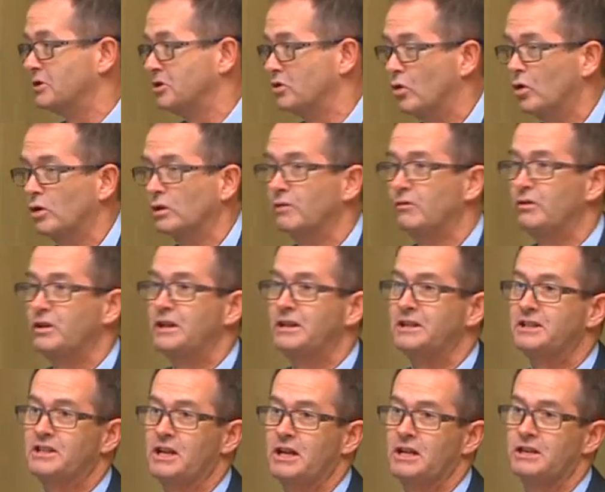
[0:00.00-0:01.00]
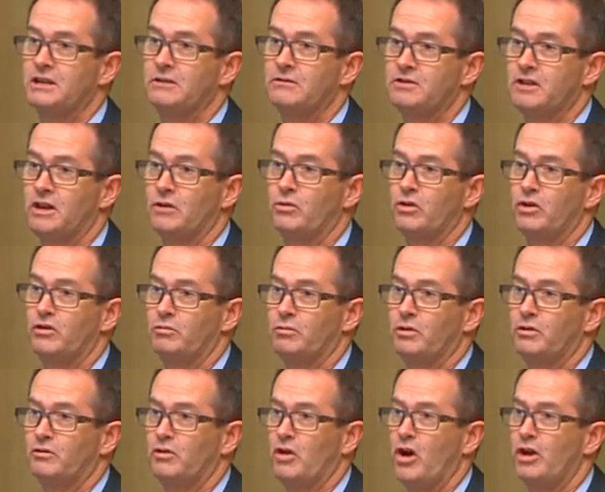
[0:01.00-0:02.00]
and all of the incentives that we've
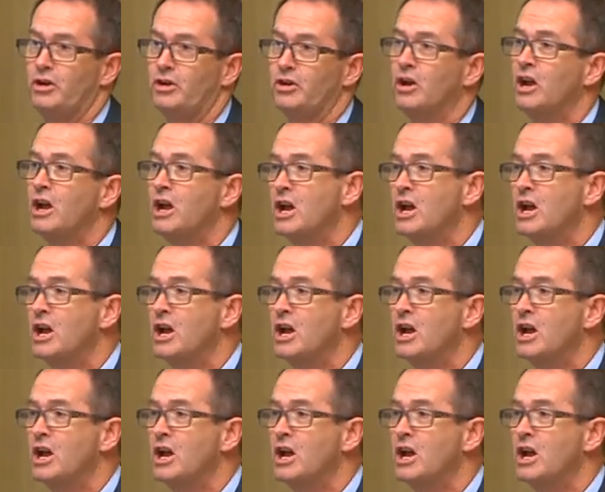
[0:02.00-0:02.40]
provided,